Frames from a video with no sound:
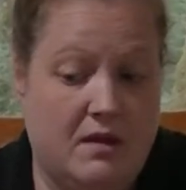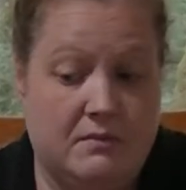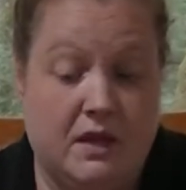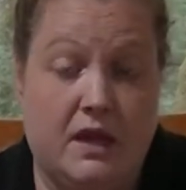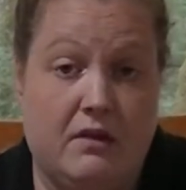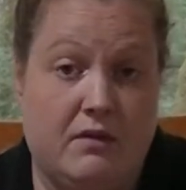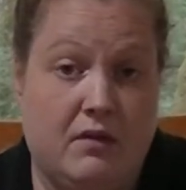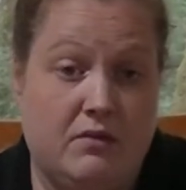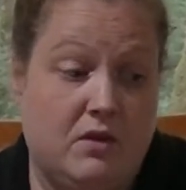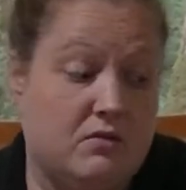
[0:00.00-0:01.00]
laying
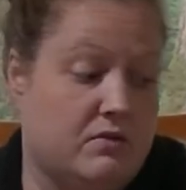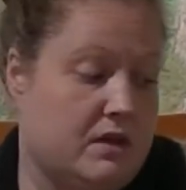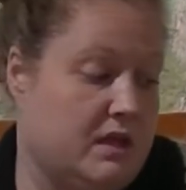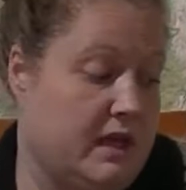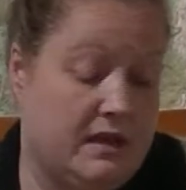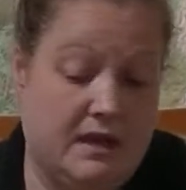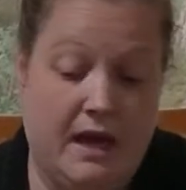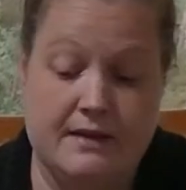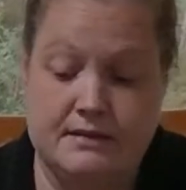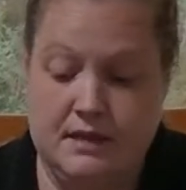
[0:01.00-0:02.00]
around that you really like that
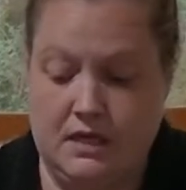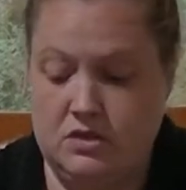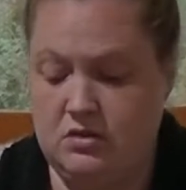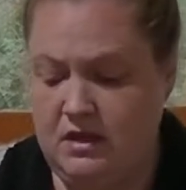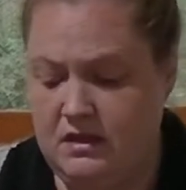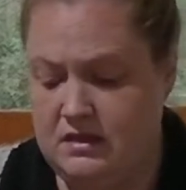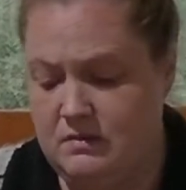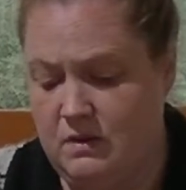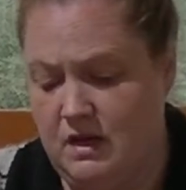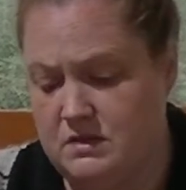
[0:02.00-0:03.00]
has a texture, like
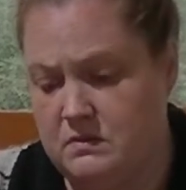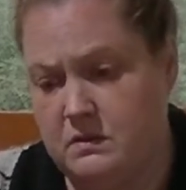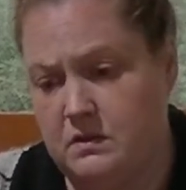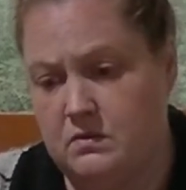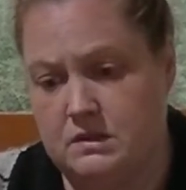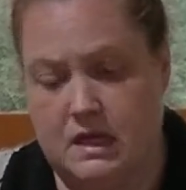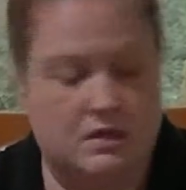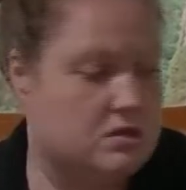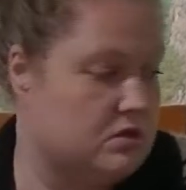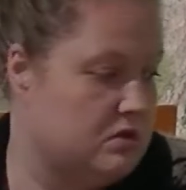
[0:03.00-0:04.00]
this one has a really cool
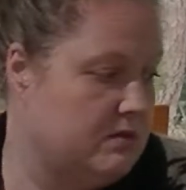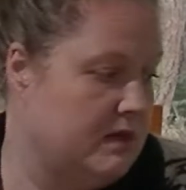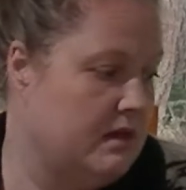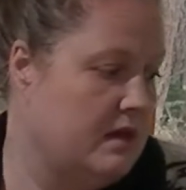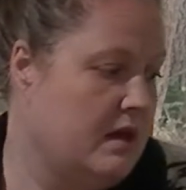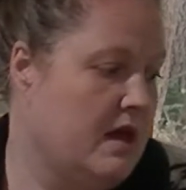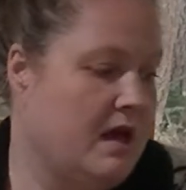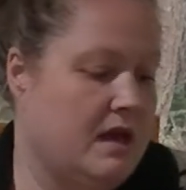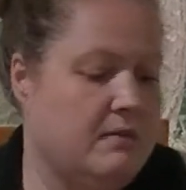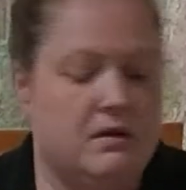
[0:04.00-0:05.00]
texture to it,
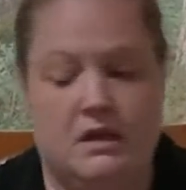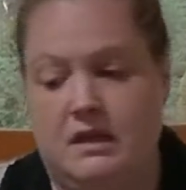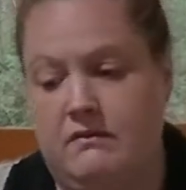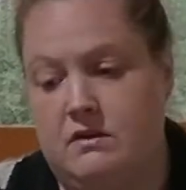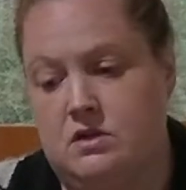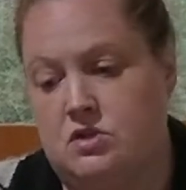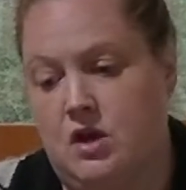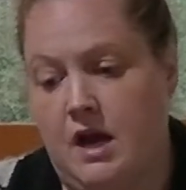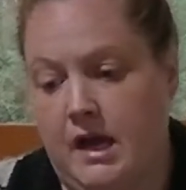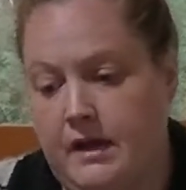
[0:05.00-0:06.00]
and I'm going to give it a
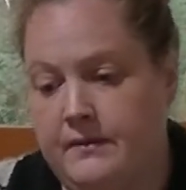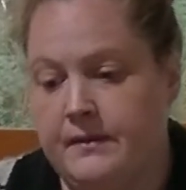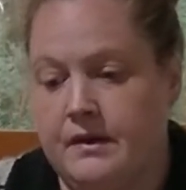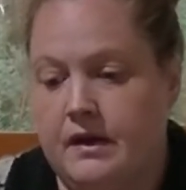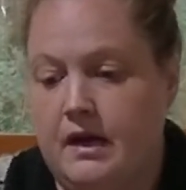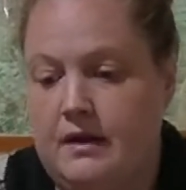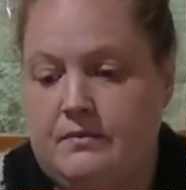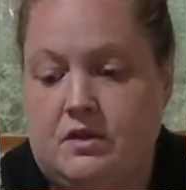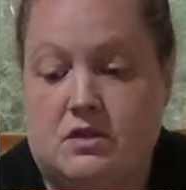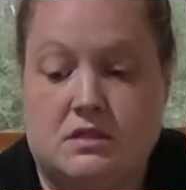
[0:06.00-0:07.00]
try.
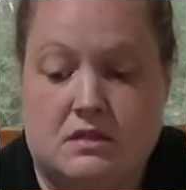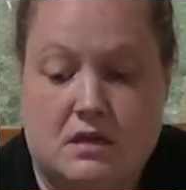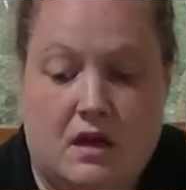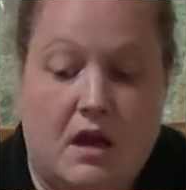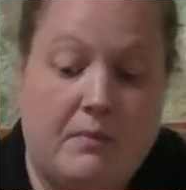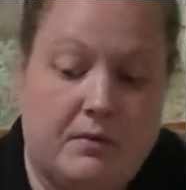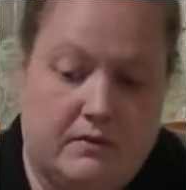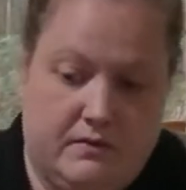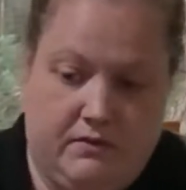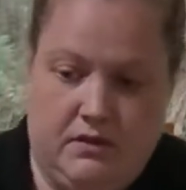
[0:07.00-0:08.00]
There's a couple
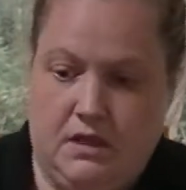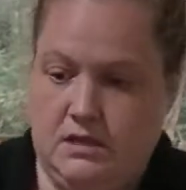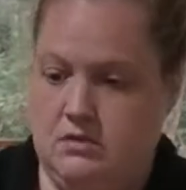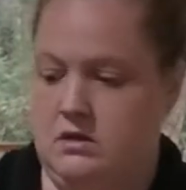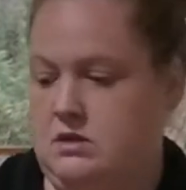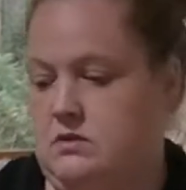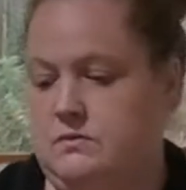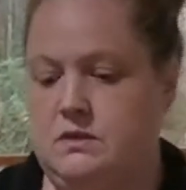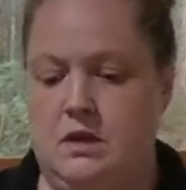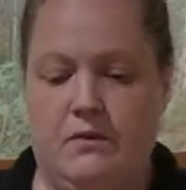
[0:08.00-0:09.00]
of different things you can do.
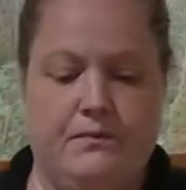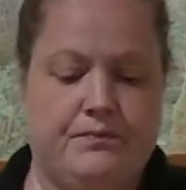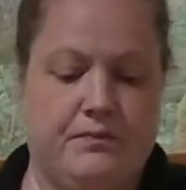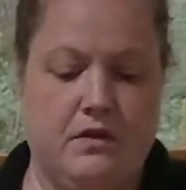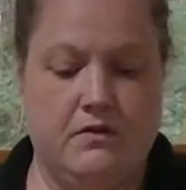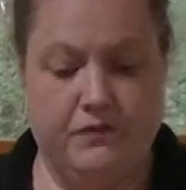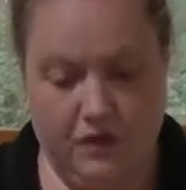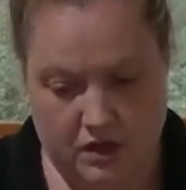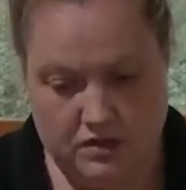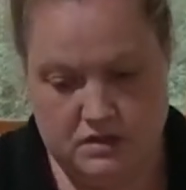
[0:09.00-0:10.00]
So
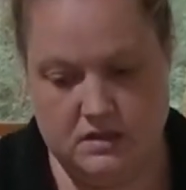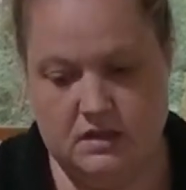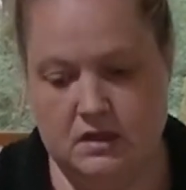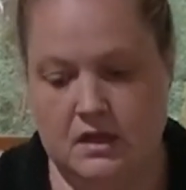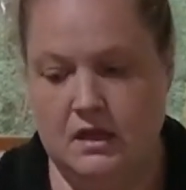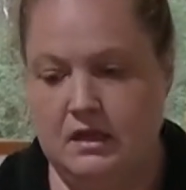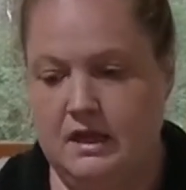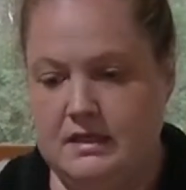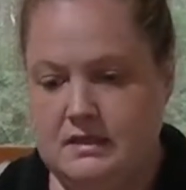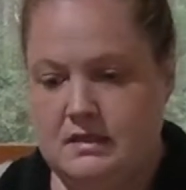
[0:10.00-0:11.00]
first,
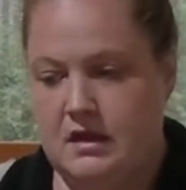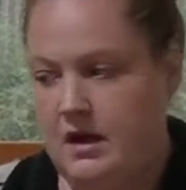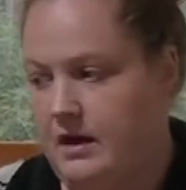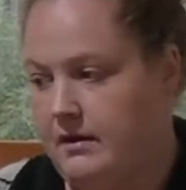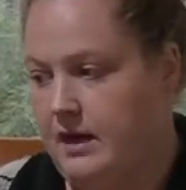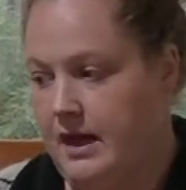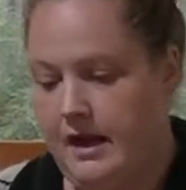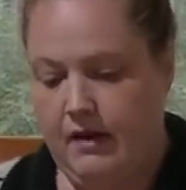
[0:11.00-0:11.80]
let's cut